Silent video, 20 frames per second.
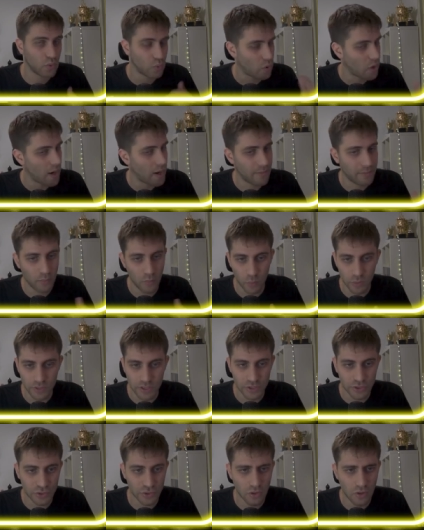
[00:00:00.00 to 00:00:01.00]
come with
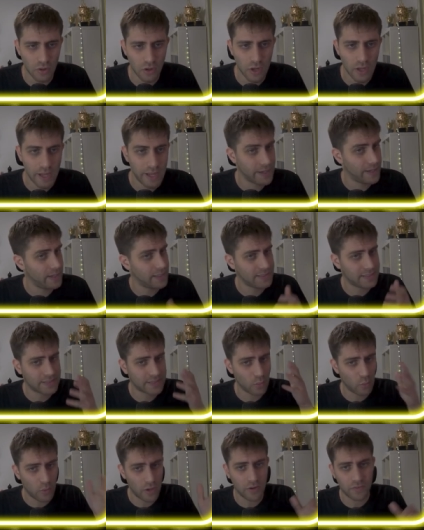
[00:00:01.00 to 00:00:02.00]
a draw
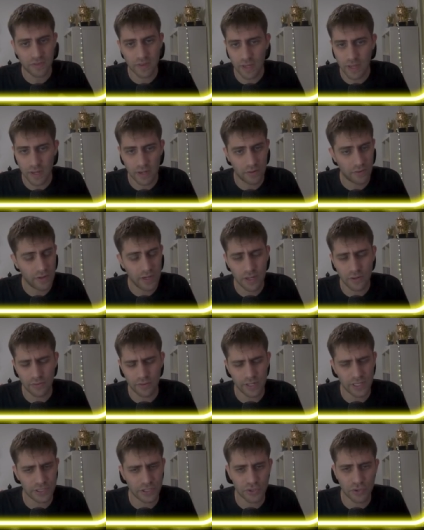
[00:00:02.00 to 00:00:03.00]
against one of the really
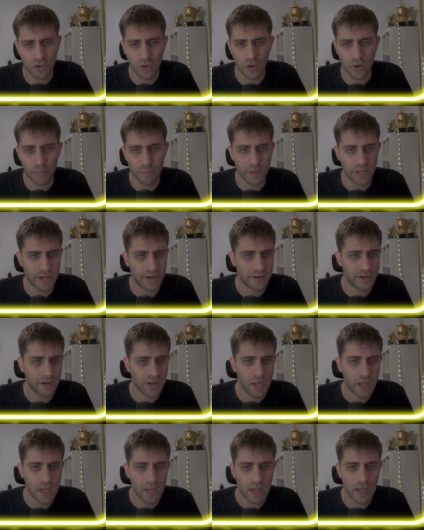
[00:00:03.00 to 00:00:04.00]
really strong player
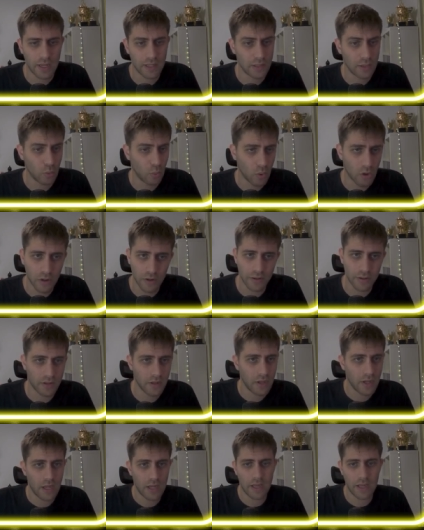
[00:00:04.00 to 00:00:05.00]
in the world.
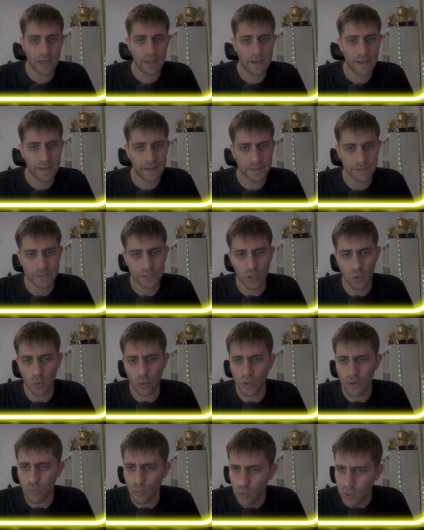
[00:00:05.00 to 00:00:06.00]
Uh, so
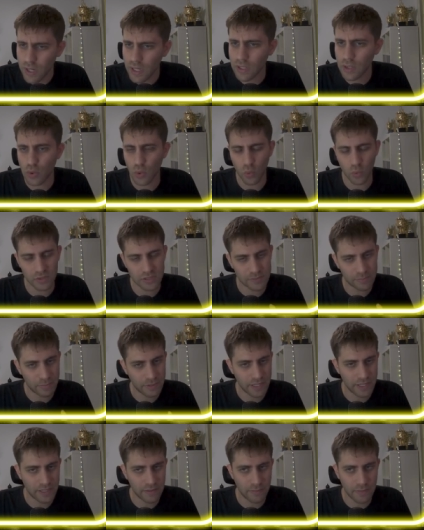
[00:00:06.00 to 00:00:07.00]
rook a2 was
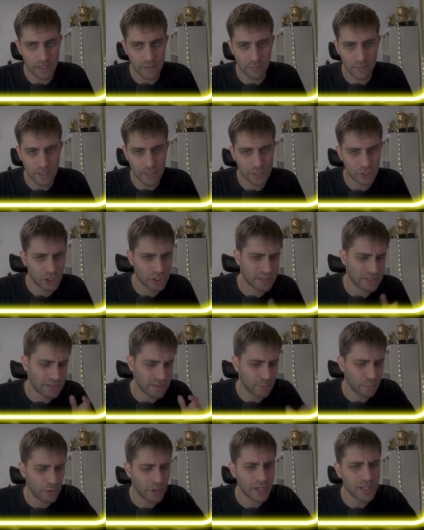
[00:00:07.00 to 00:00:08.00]
played by me, just
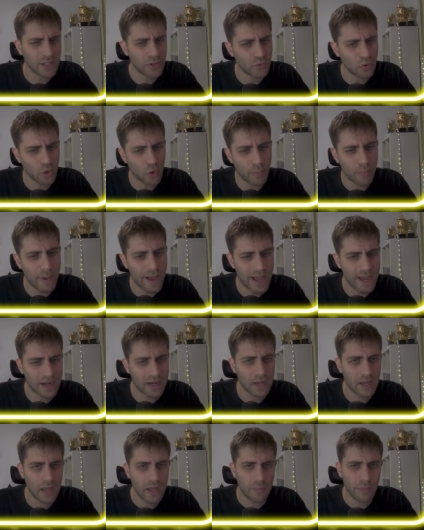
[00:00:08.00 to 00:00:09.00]
bring the rook
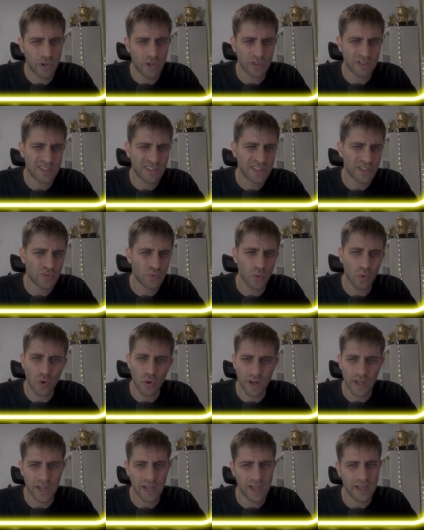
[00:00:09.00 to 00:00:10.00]
back because this rook on
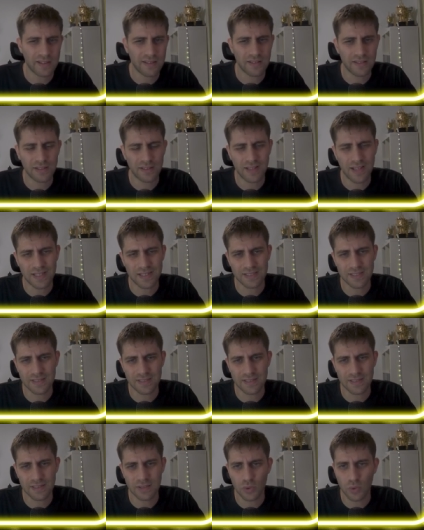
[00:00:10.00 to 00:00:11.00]
a8
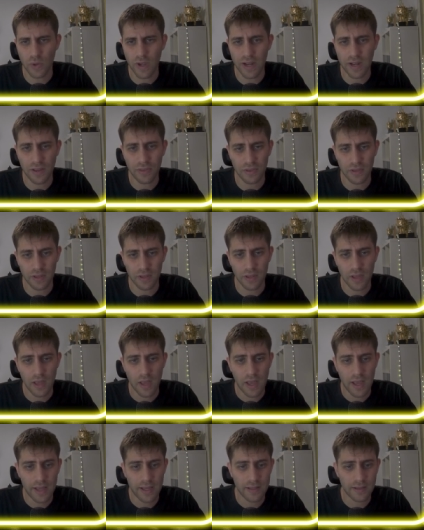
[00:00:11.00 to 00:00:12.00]
doesn't do anything.
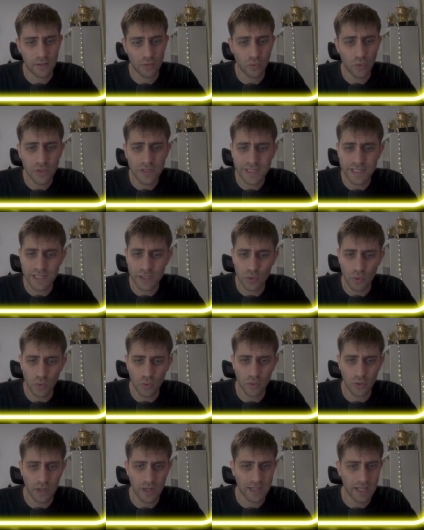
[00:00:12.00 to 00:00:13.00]
And rook
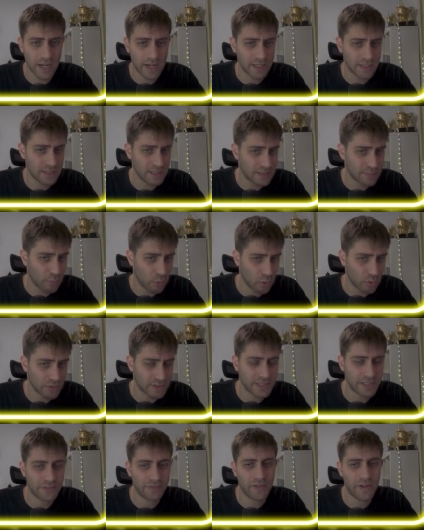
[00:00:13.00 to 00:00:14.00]
c2 attacking this pawn on
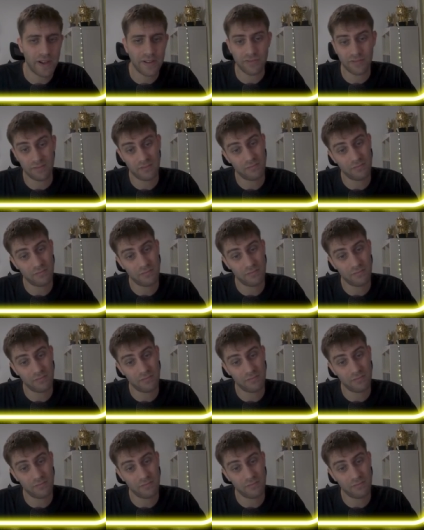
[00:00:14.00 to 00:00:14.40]
c5